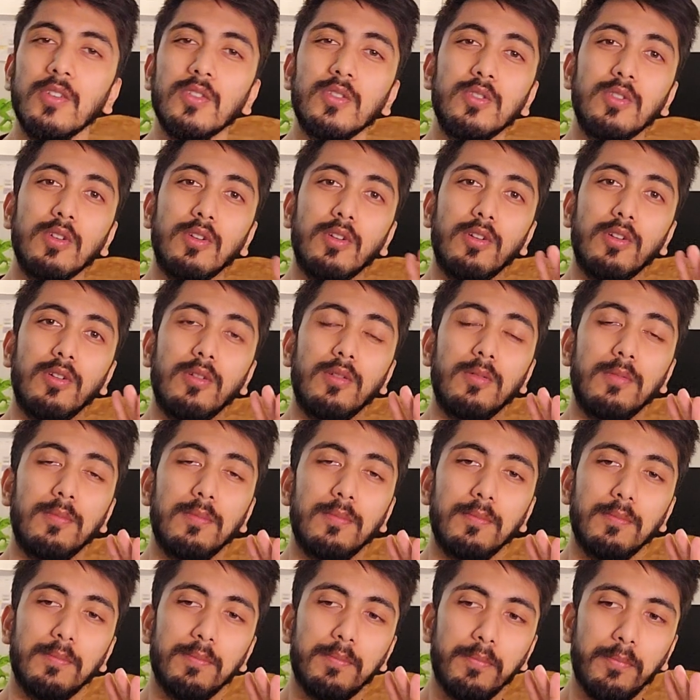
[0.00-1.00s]

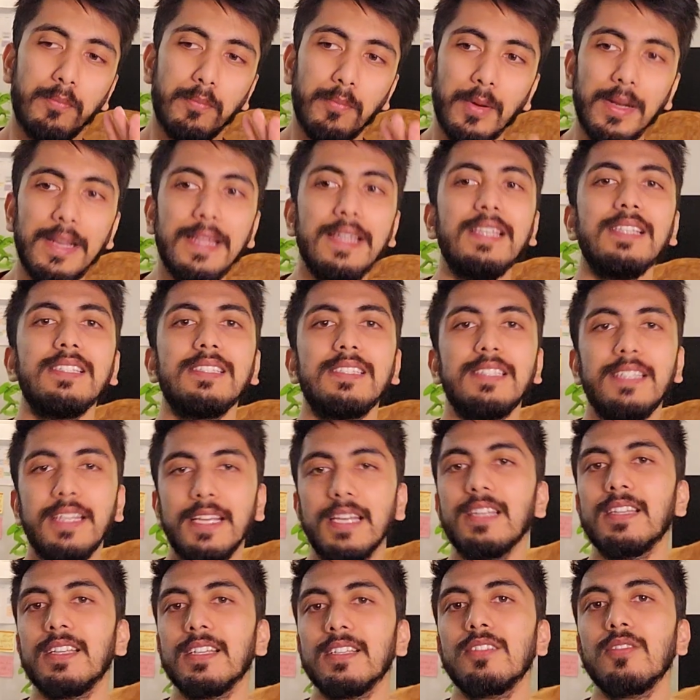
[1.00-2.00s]
So please
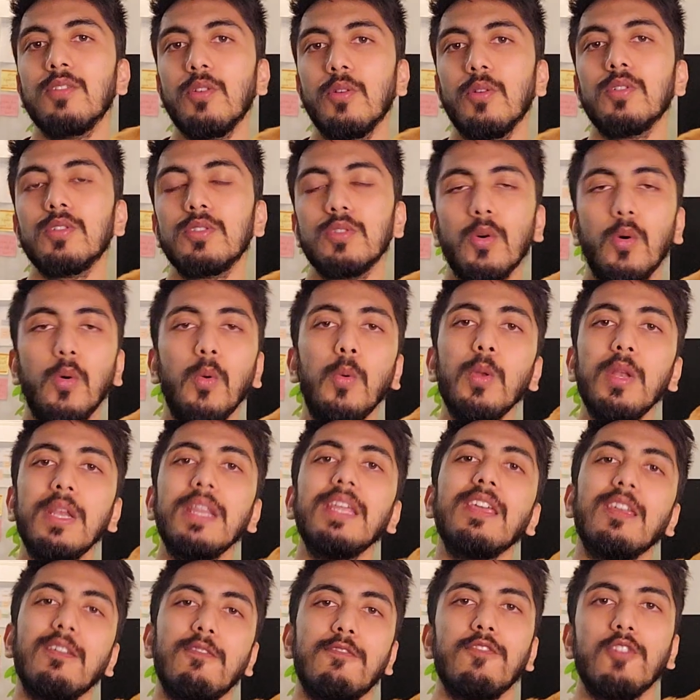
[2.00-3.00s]
take this course
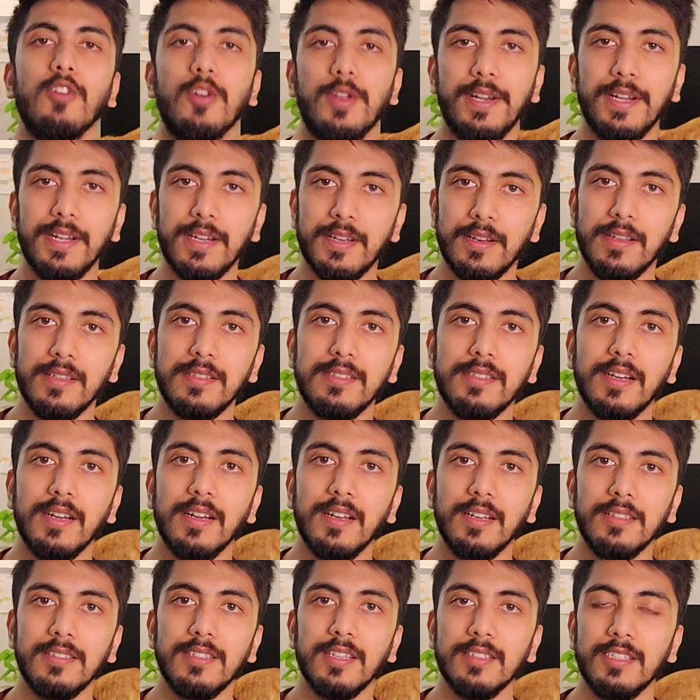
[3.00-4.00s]
only if you are interested
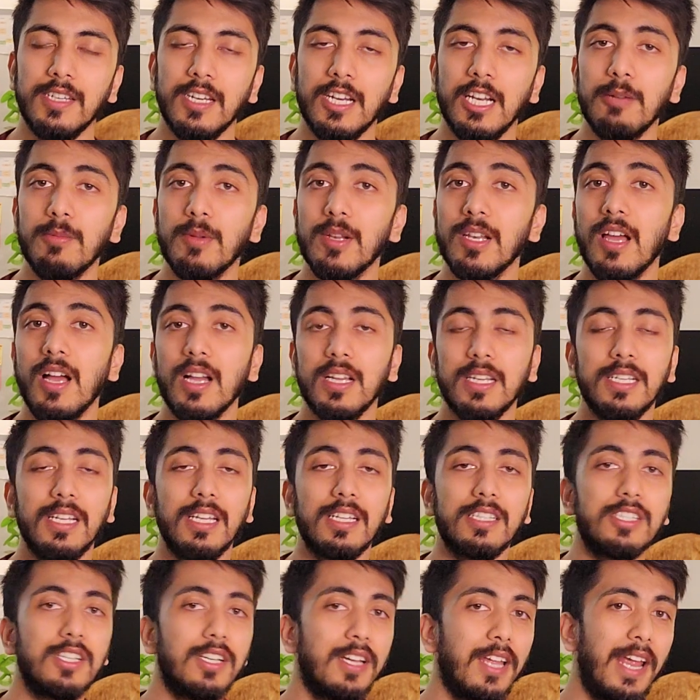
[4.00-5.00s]
in sustainable
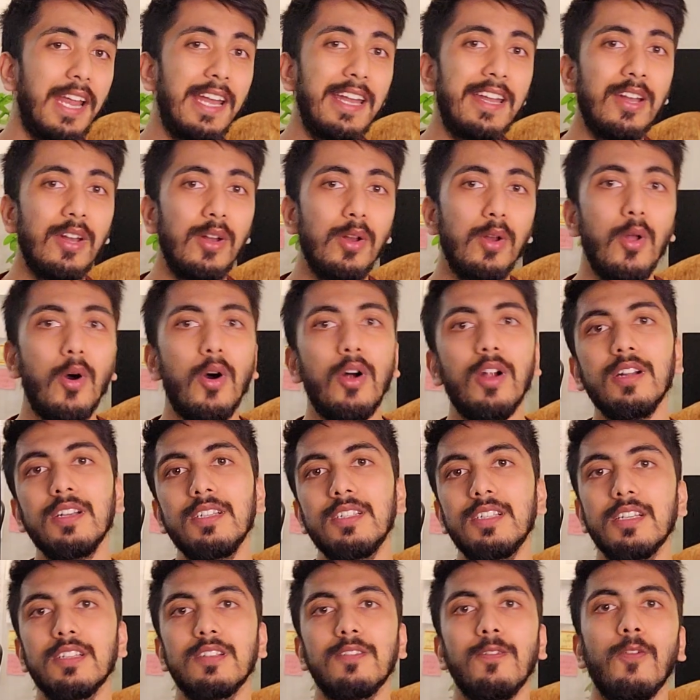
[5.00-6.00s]
architecture and
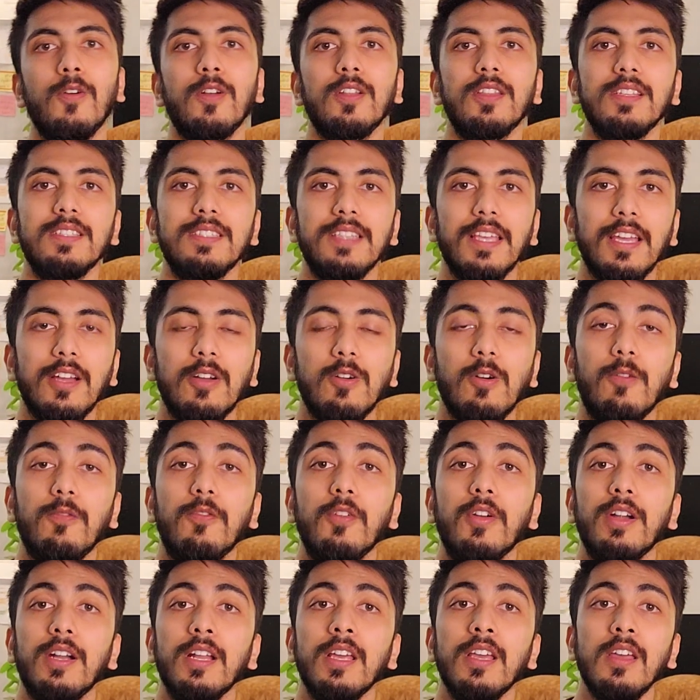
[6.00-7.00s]
not just for the sake of
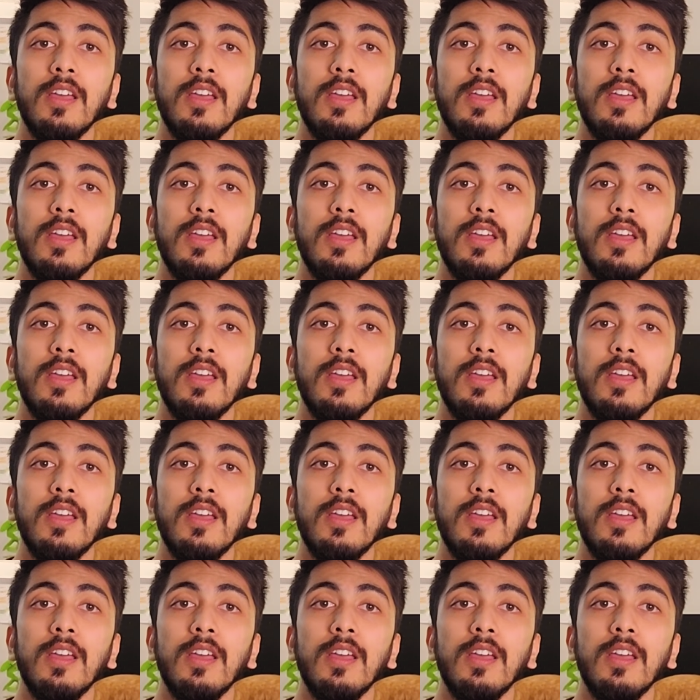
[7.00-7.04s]
it.